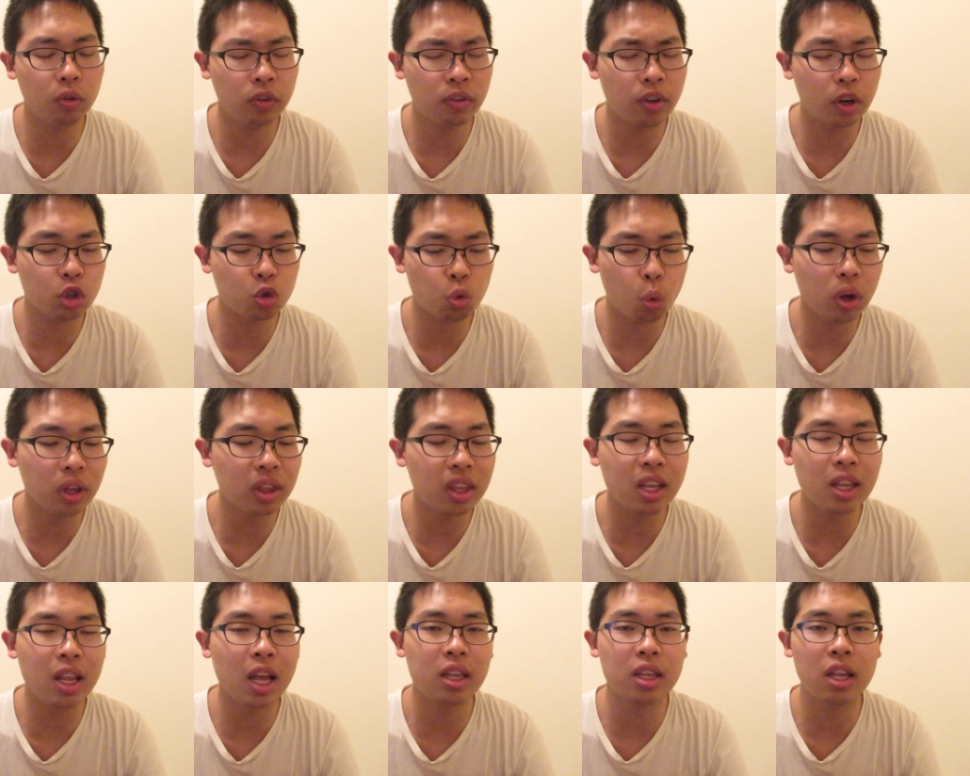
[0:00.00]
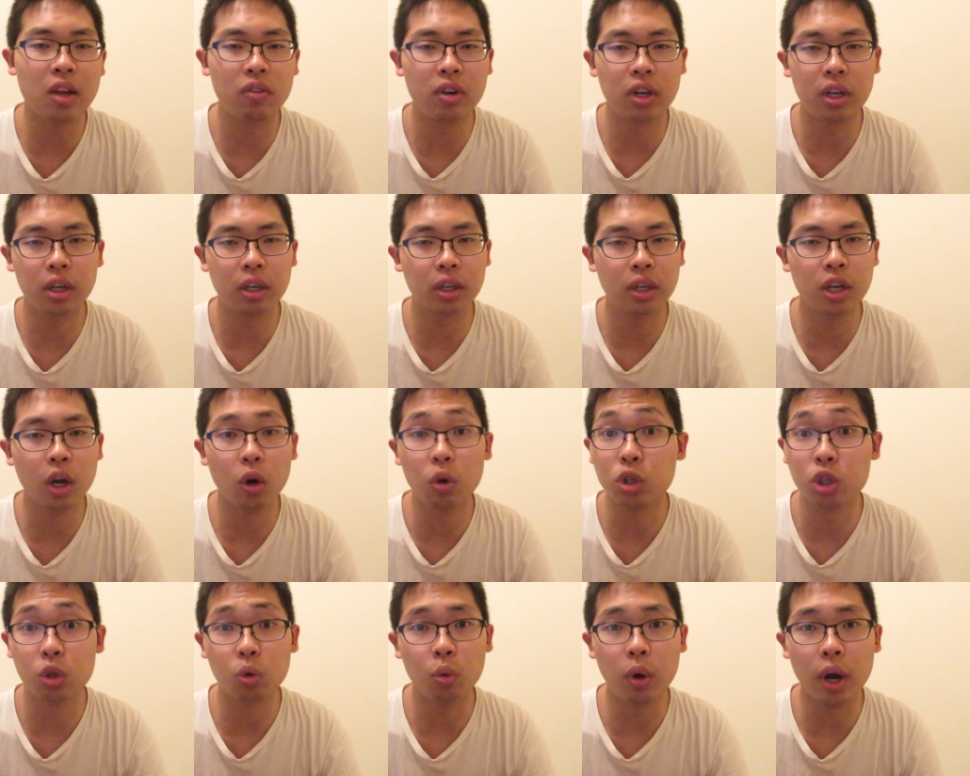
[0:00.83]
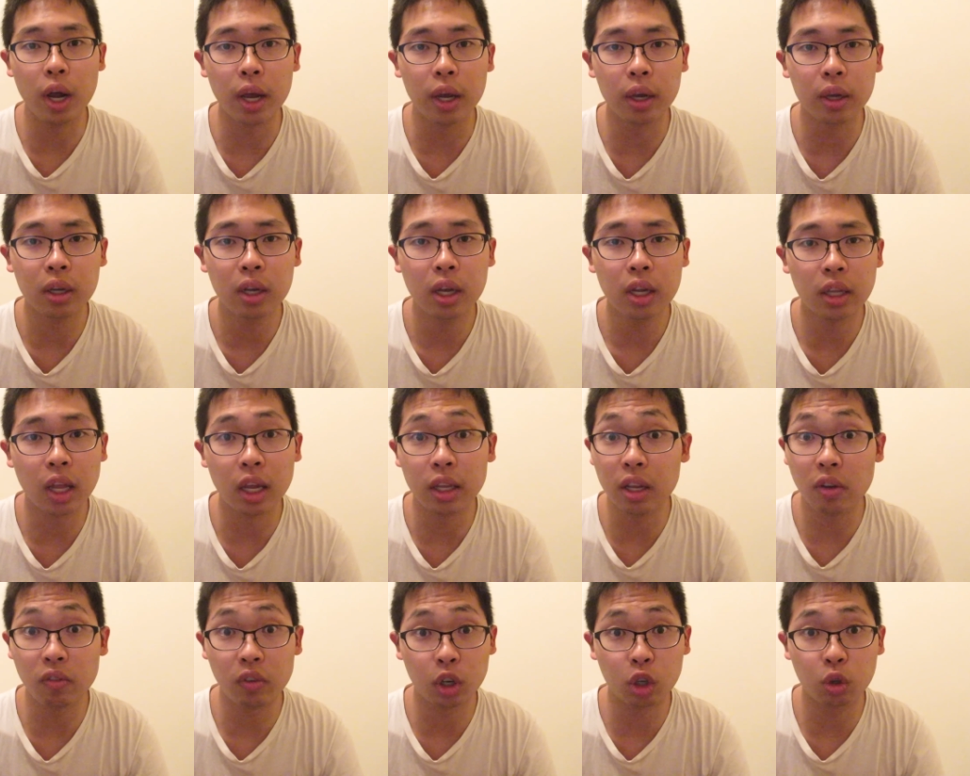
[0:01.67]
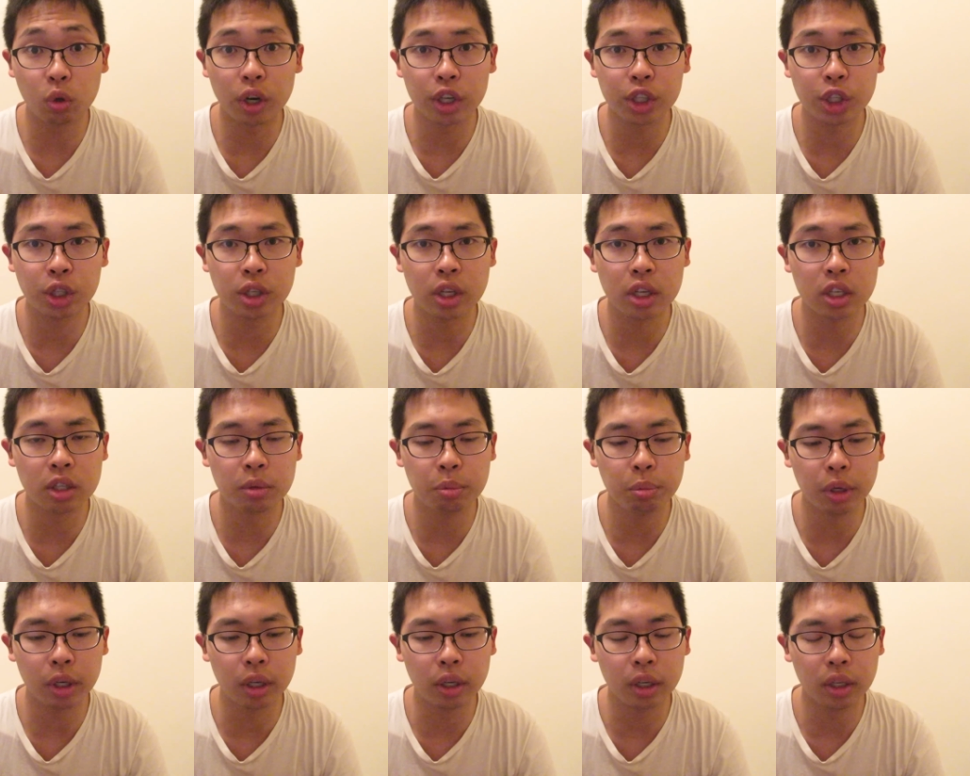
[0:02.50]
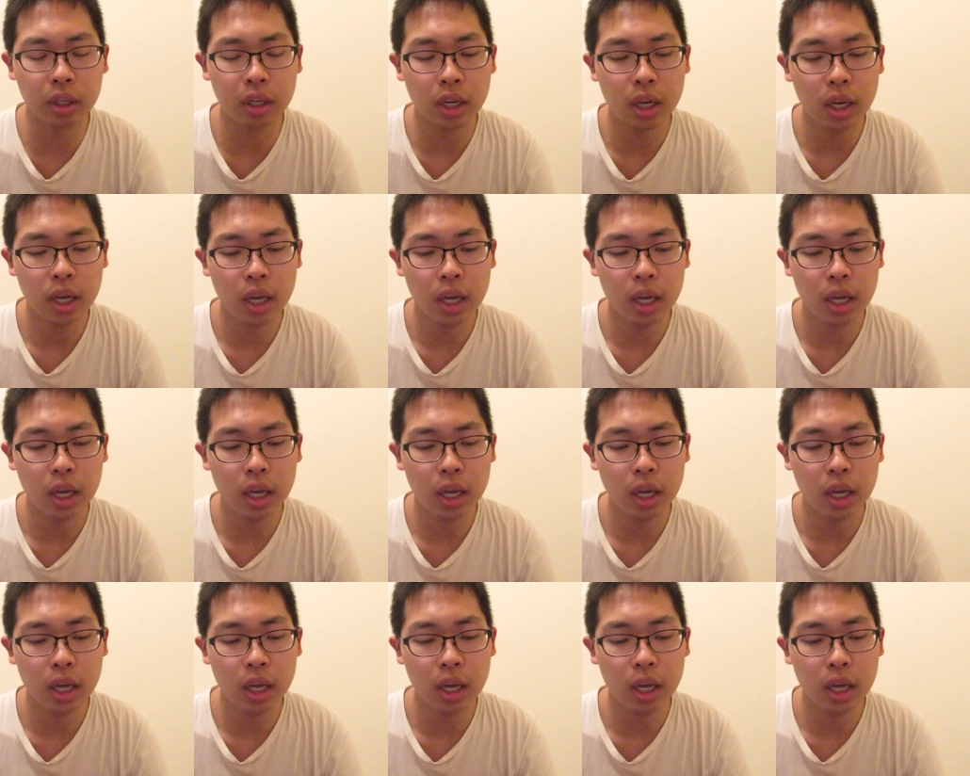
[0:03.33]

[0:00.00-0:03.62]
there's one thing that never goes away, that never crushed his spirit.